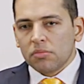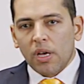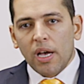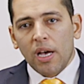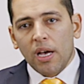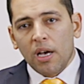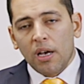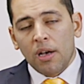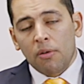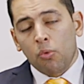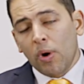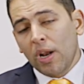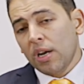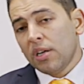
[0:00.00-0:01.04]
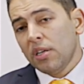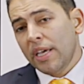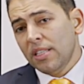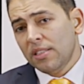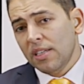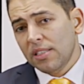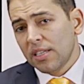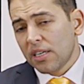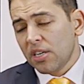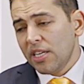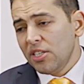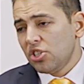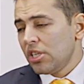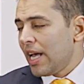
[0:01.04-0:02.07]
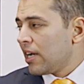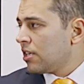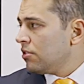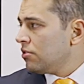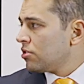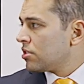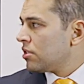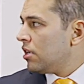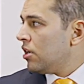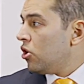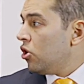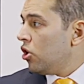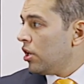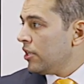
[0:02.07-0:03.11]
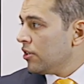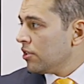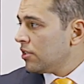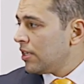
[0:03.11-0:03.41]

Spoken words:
Data creation occurs early on,